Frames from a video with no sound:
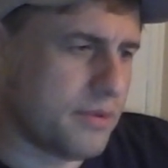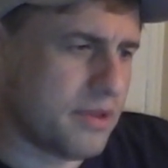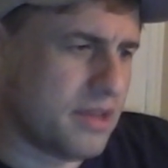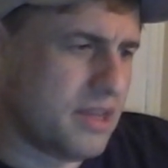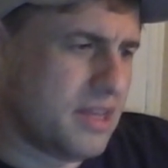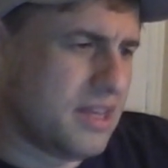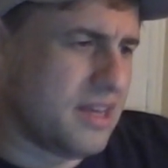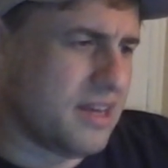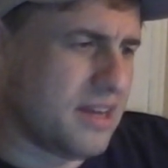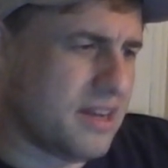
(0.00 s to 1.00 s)
But
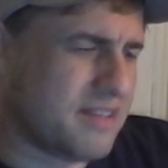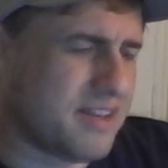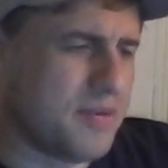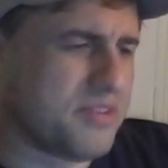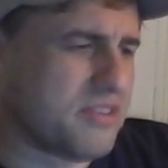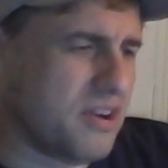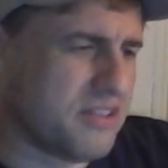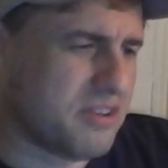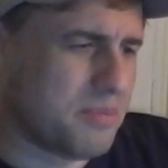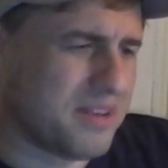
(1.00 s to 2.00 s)
this game's a
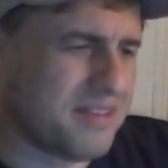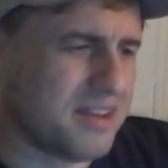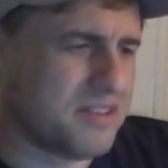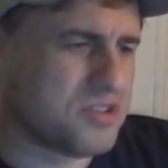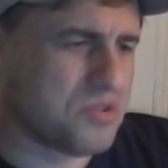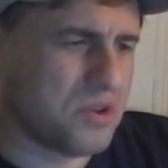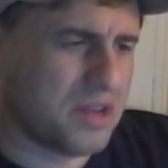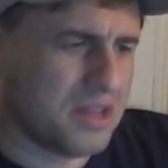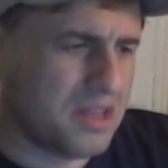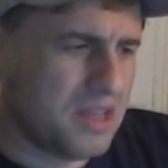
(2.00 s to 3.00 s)
toss-up. I'll take Detroit.